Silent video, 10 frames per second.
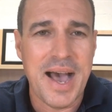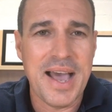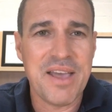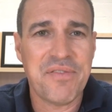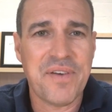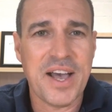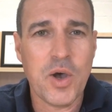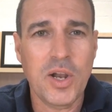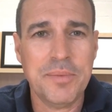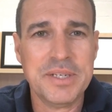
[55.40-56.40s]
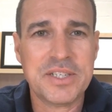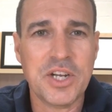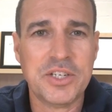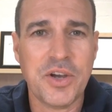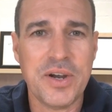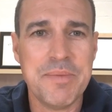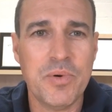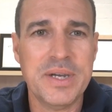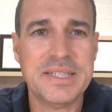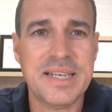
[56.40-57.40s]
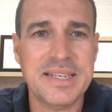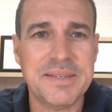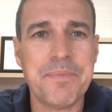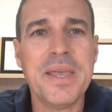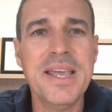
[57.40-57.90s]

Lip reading: AFR columnist Tony Boyd says,